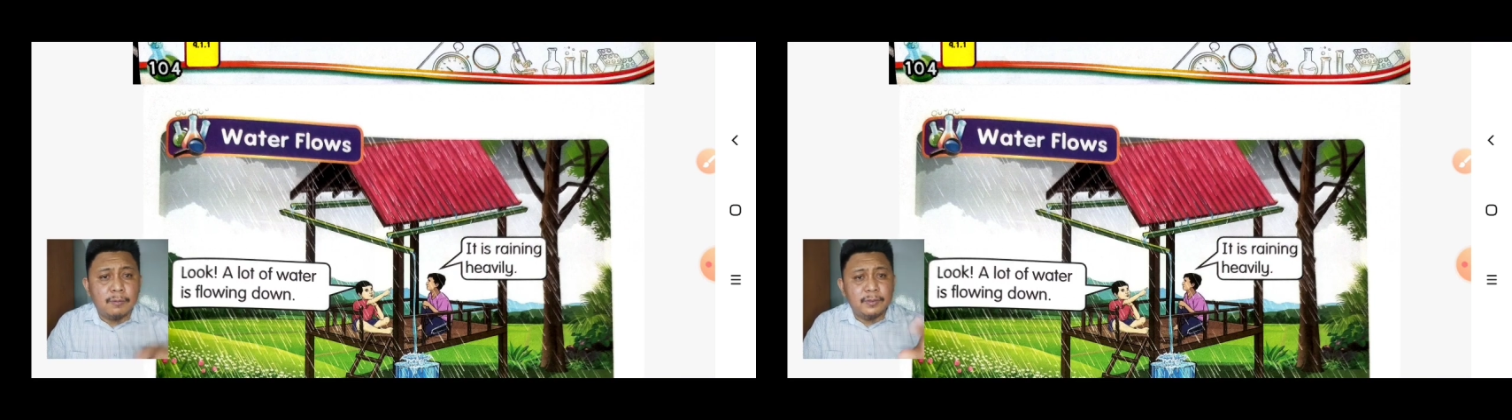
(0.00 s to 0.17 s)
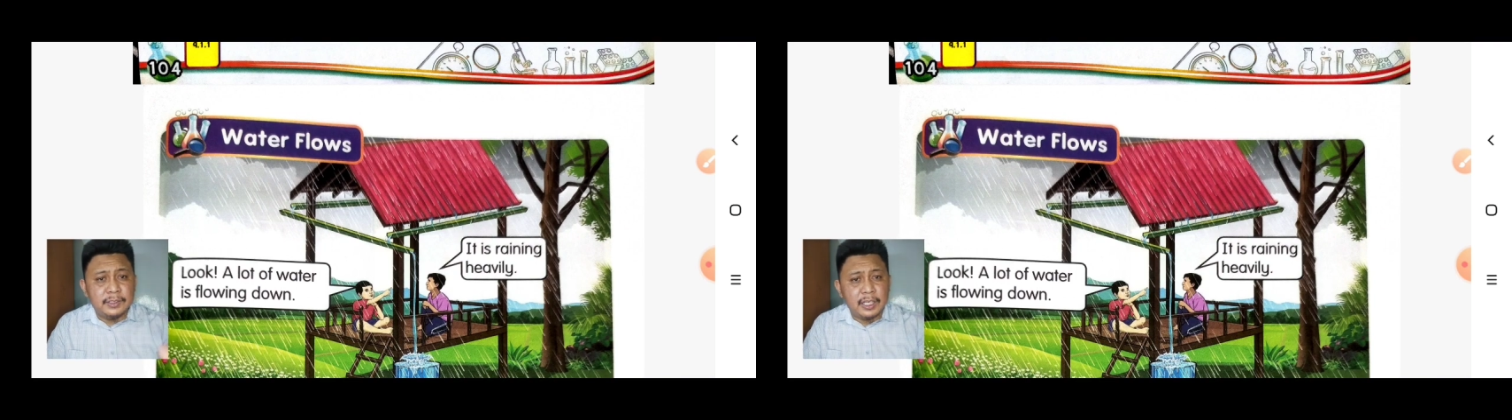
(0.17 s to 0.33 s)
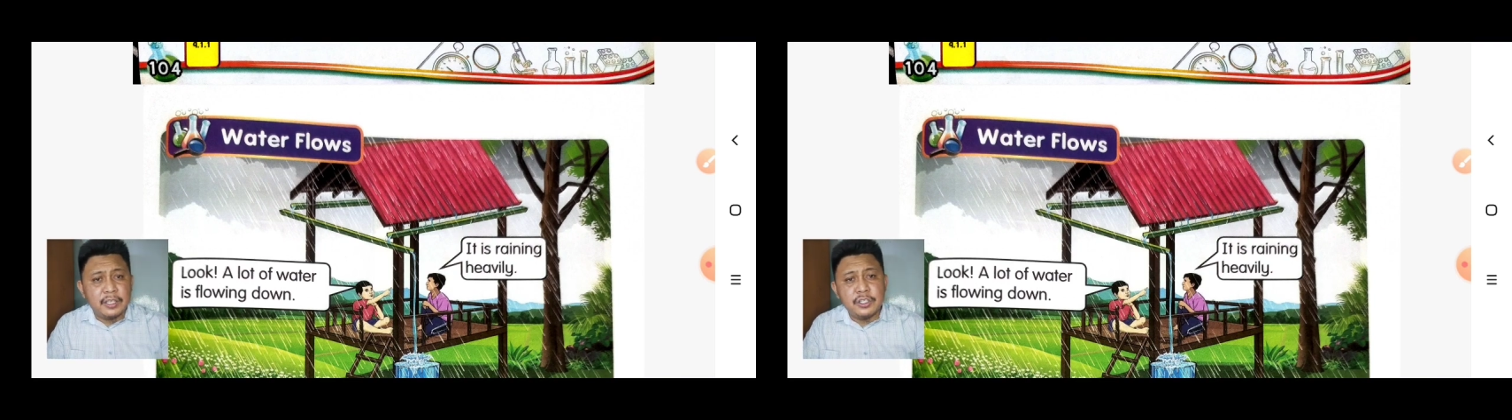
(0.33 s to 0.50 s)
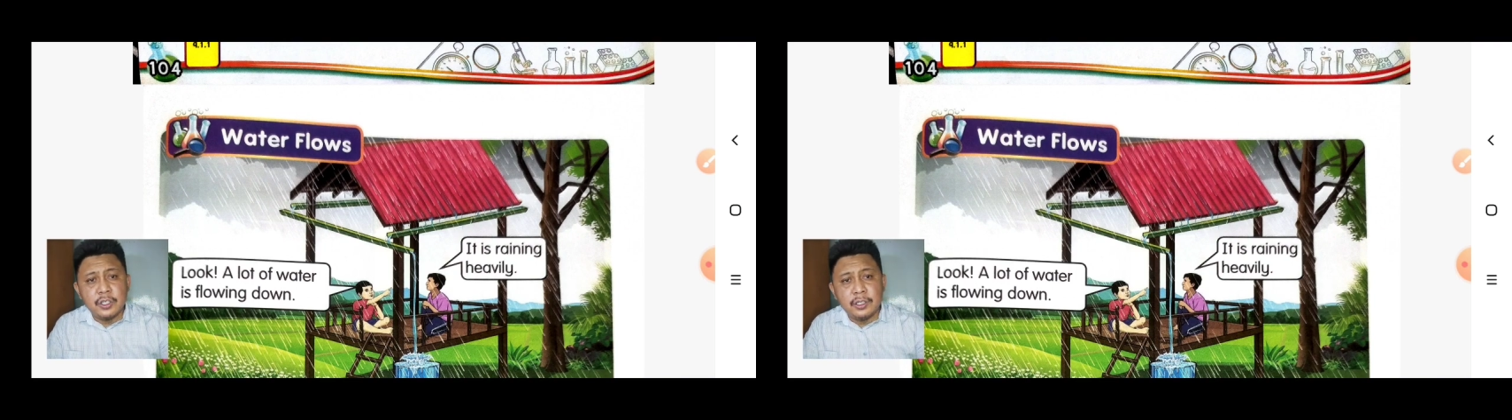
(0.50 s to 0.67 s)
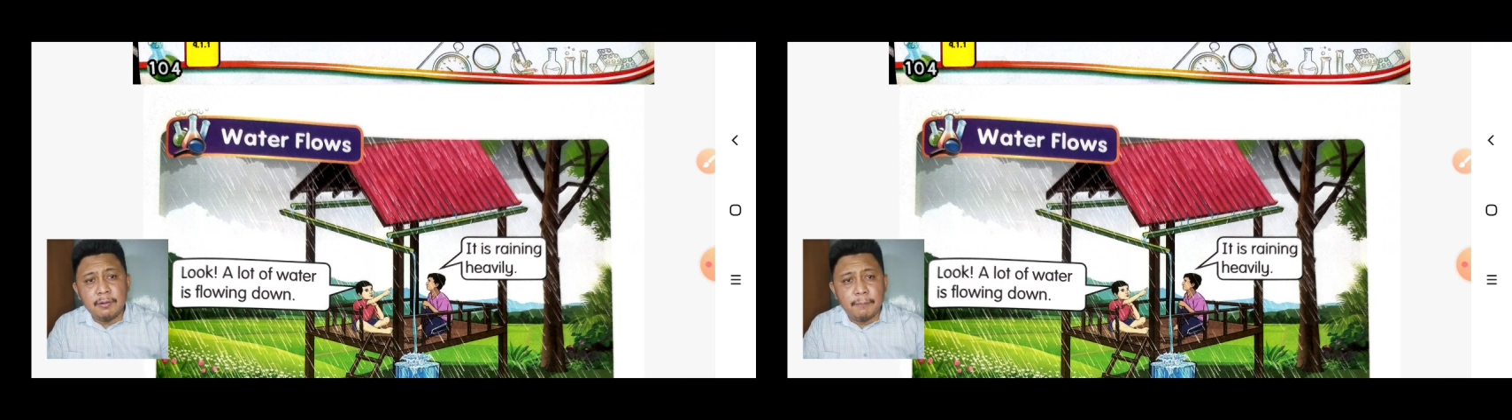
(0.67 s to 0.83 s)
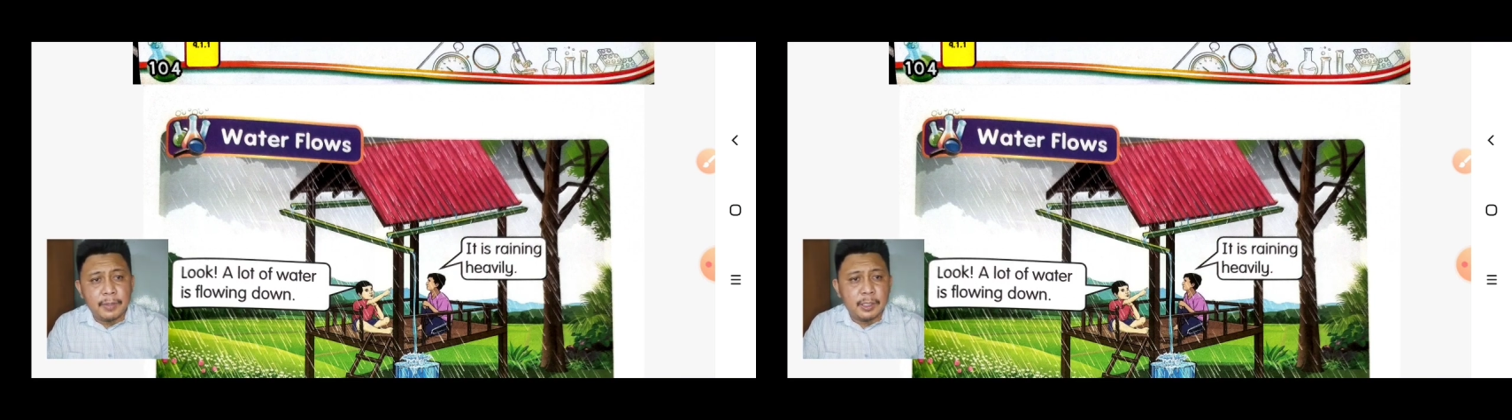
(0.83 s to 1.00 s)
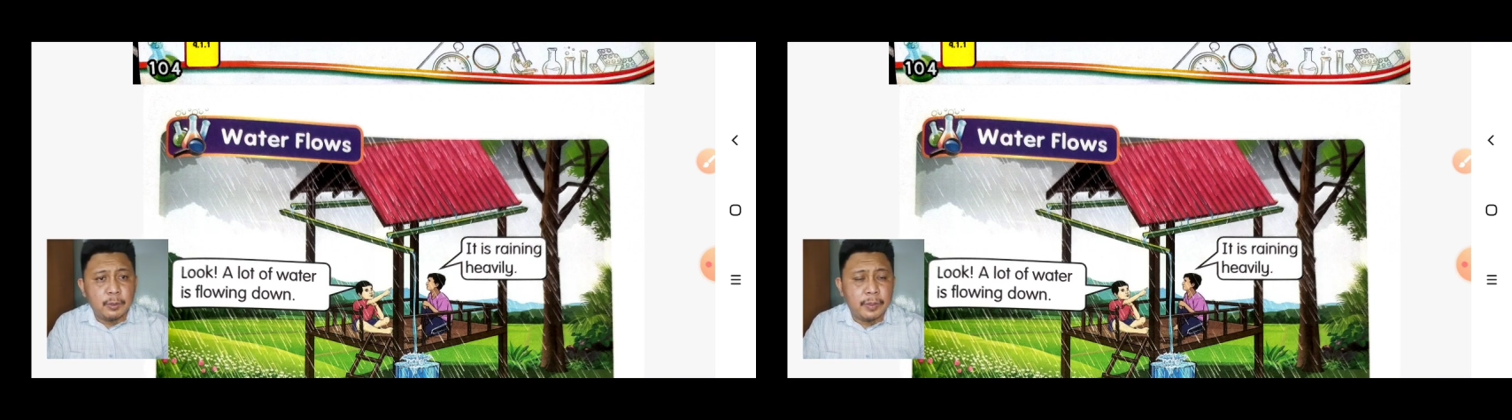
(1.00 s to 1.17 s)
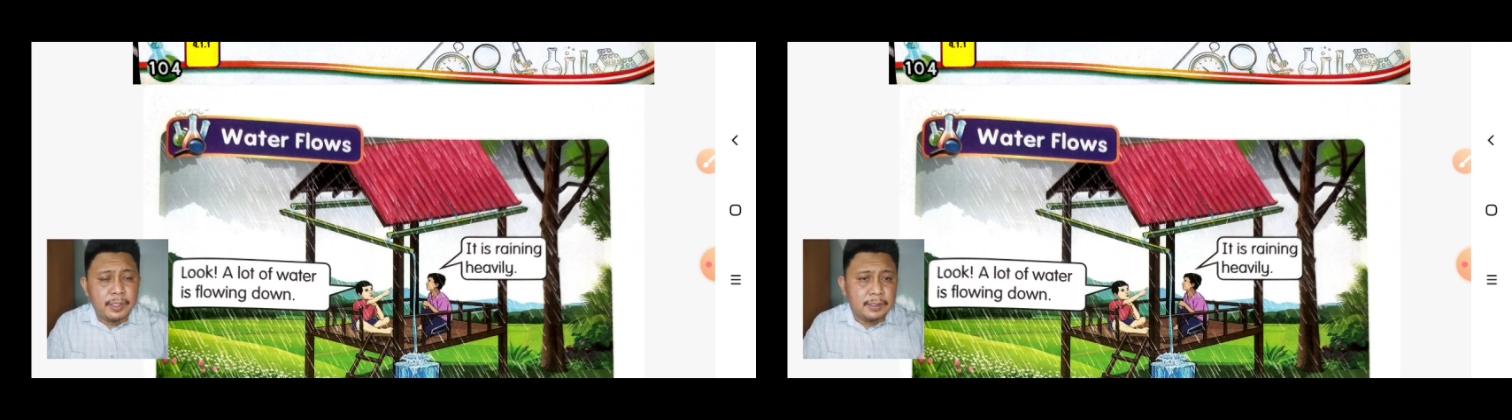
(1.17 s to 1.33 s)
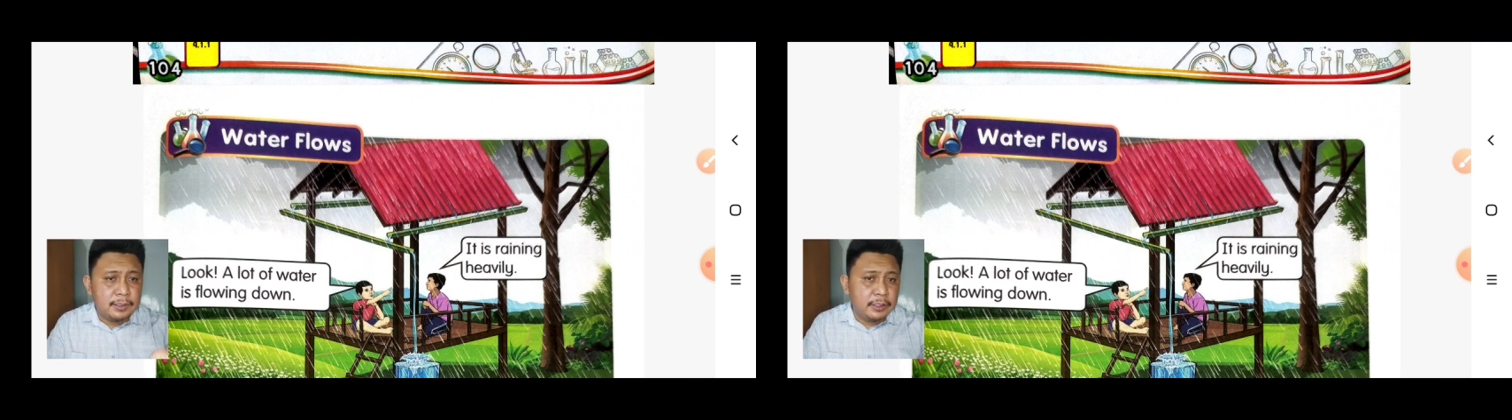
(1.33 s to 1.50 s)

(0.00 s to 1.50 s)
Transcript: conversation between